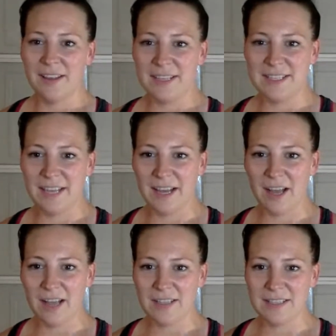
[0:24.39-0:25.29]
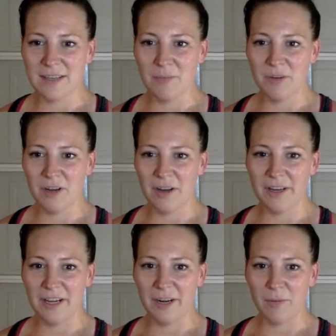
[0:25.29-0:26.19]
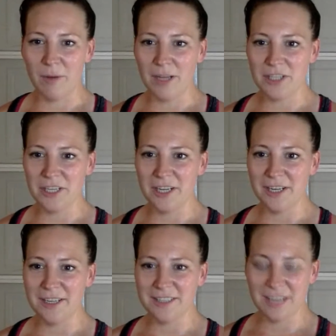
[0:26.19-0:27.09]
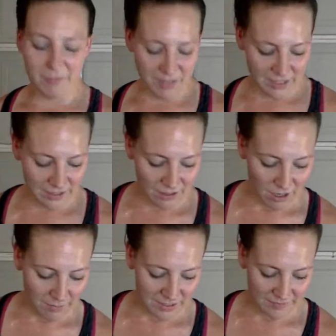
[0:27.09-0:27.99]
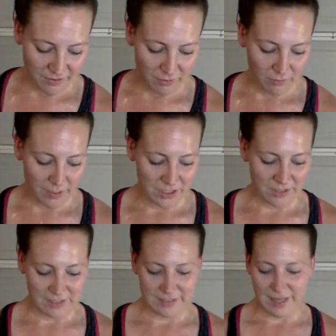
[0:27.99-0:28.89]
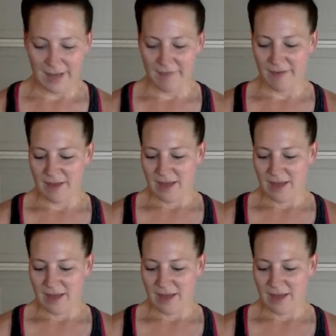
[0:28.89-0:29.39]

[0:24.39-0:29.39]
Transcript: Let's see, I got someone on here watching. Tell me in the comments if you are watching this live.